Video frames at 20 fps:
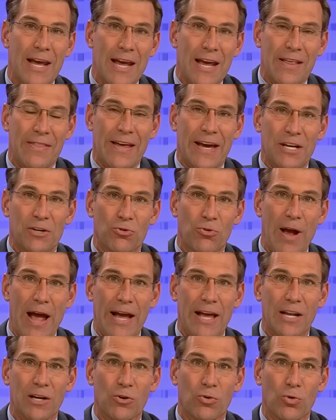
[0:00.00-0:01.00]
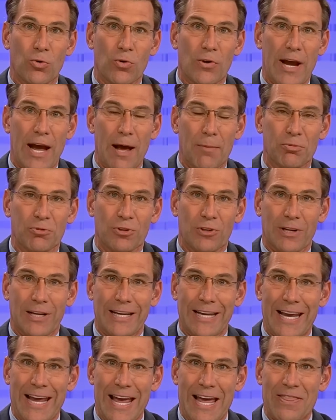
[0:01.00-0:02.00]
that Dragon crew capsule
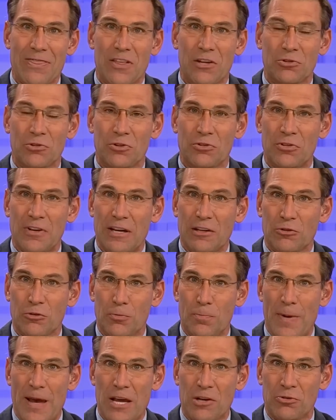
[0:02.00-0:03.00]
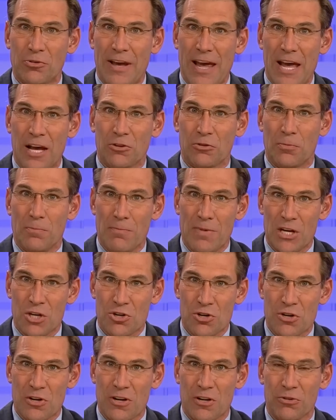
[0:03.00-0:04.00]
again. This is a SpaceX
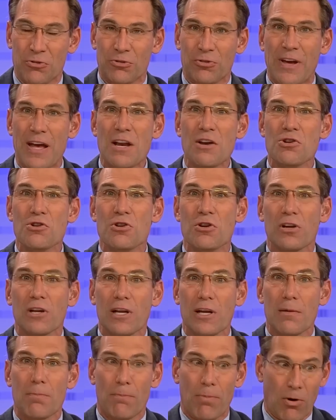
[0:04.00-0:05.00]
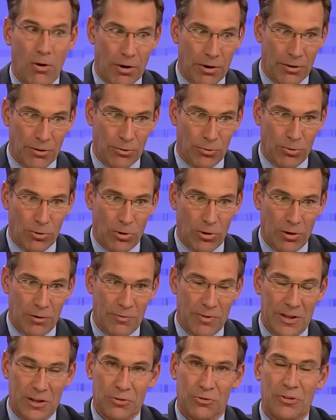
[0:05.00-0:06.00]
mission. Essentially, part of the role
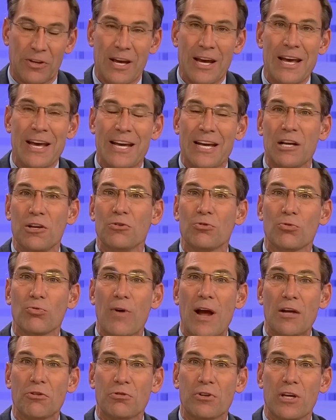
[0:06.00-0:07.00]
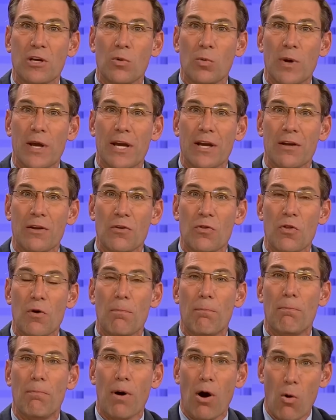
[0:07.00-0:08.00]
of this is rescuing the
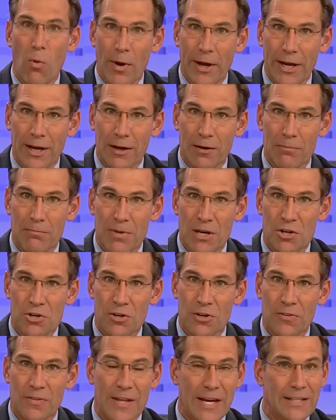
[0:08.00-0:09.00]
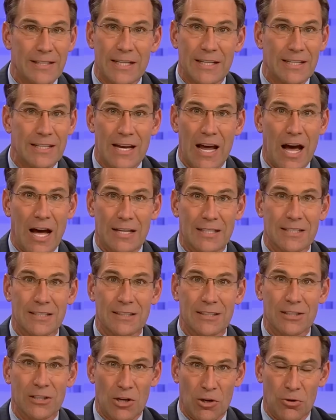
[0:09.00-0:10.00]
Boeing mission that did not
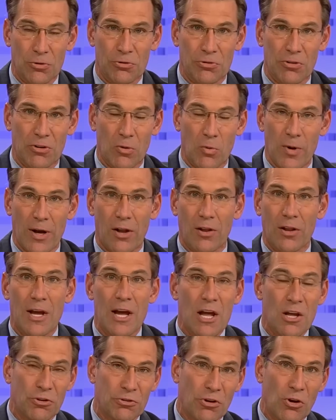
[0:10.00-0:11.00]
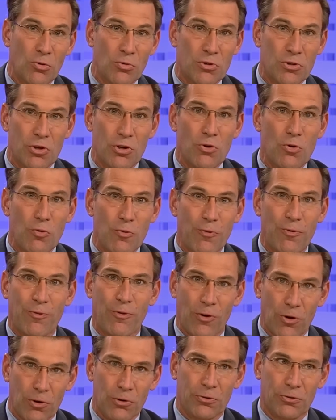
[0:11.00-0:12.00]
go so well. So two
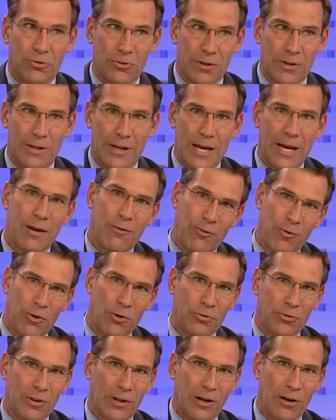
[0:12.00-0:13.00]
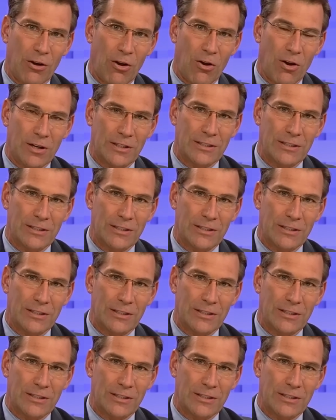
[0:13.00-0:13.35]
firsts today, first in a long